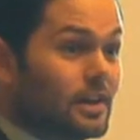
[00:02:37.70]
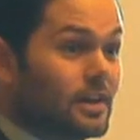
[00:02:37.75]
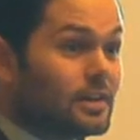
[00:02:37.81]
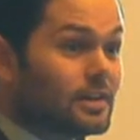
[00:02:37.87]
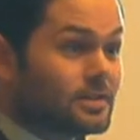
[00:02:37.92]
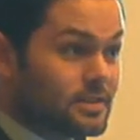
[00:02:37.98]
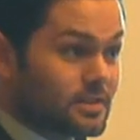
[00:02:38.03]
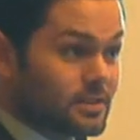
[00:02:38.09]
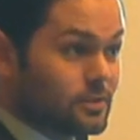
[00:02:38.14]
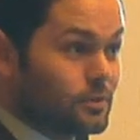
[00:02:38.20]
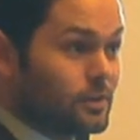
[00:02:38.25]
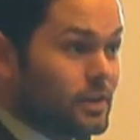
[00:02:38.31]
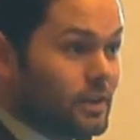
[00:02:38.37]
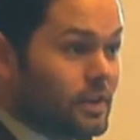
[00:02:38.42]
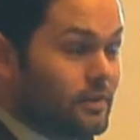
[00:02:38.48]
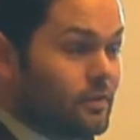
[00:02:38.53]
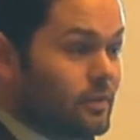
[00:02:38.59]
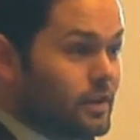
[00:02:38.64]
This is a
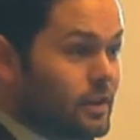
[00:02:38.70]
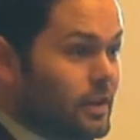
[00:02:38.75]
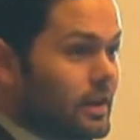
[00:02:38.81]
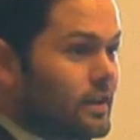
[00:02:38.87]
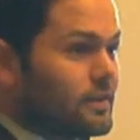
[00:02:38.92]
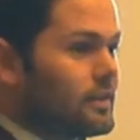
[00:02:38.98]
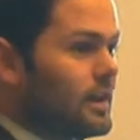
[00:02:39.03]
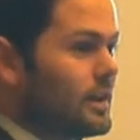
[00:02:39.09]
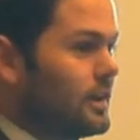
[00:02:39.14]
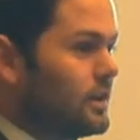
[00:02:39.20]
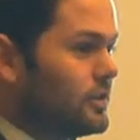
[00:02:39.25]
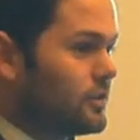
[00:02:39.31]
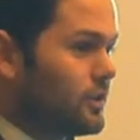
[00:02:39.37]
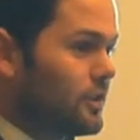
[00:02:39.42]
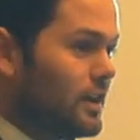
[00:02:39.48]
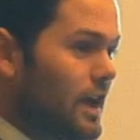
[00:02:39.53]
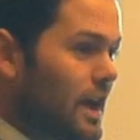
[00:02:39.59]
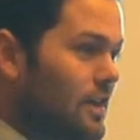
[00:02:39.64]
really, really exciting
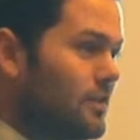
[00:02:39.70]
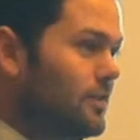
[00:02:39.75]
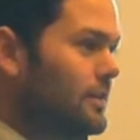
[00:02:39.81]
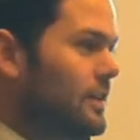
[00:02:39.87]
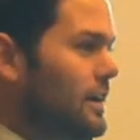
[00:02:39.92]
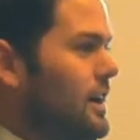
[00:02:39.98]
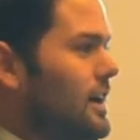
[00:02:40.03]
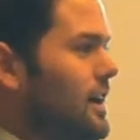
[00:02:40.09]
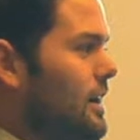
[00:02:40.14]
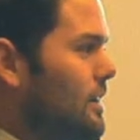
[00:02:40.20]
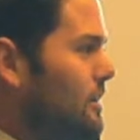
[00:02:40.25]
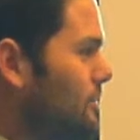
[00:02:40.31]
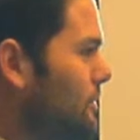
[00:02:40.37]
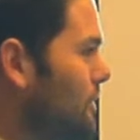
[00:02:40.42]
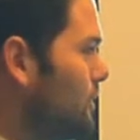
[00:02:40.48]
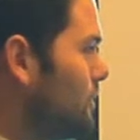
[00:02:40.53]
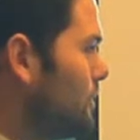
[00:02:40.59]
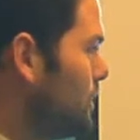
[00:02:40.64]
turnout
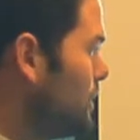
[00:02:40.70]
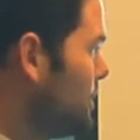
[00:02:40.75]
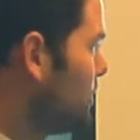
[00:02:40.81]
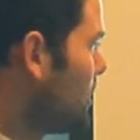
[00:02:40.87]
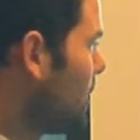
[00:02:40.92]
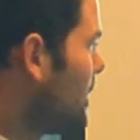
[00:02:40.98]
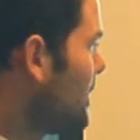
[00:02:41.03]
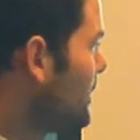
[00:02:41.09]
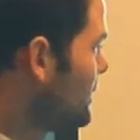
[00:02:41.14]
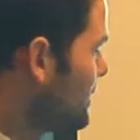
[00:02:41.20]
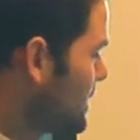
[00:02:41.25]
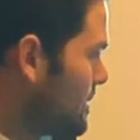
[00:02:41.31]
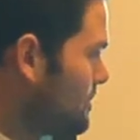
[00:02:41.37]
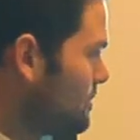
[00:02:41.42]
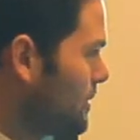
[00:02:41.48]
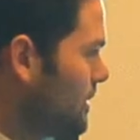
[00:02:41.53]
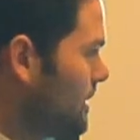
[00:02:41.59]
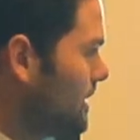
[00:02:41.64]
for you all.
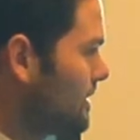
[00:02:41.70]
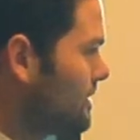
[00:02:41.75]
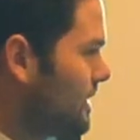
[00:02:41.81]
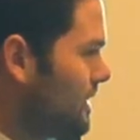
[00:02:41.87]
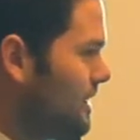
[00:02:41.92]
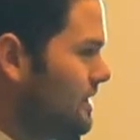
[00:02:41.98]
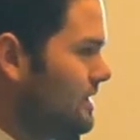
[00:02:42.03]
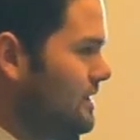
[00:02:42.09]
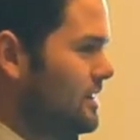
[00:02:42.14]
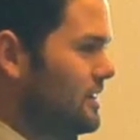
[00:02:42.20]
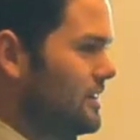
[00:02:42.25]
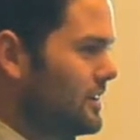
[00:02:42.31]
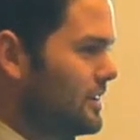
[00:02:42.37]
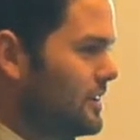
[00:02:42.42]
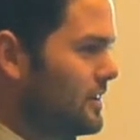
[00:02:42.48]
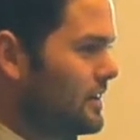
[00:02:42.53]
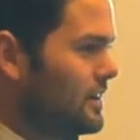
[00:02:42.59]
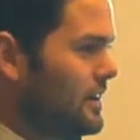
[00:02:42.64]
I'm really excited to
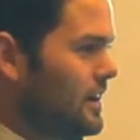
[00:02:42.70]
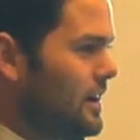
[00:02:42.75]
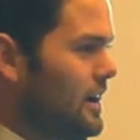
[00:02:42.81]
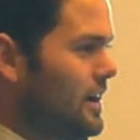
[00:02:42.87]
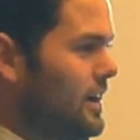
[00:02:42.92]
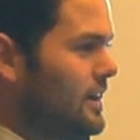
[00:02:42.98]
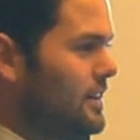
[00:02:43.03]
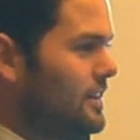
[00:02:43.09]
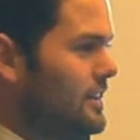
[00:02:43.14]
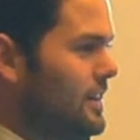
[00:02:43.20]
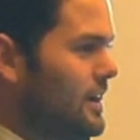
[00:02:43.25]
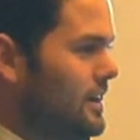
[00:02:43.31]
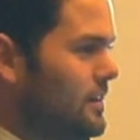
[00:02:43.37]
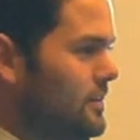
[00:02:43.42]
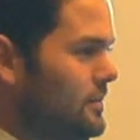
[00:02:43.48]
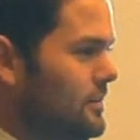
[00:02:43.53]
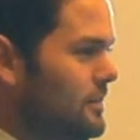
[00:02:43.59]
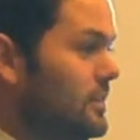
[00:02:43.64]
hear
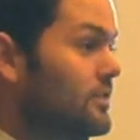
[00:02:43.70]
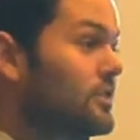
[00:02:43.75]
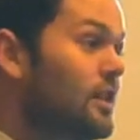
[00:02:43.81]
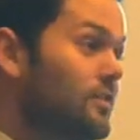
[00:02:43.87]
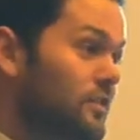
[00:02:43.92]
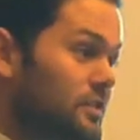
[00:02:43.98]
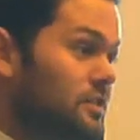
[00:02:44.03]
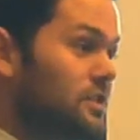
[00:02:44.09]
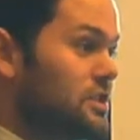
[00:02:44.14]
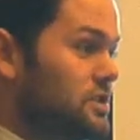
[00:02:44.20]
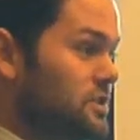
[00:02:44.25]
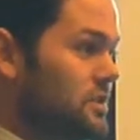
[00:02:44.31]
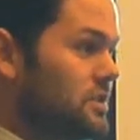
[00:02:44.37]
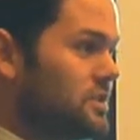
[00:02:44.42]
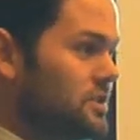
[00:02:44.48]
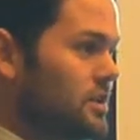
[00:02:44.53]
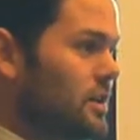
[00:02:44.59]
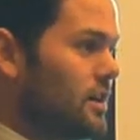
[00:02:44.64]
that this conversation
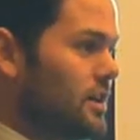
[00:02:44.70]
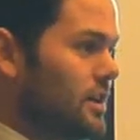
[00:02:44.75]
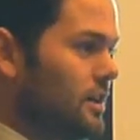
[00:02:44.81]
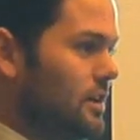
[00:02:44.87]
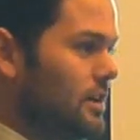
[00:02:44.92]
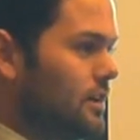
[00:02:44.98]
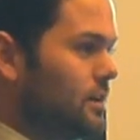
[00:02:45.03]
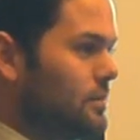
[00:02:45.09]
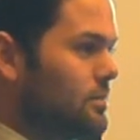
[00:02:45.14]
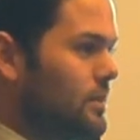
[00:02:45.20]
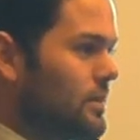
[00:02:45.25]
is starting here in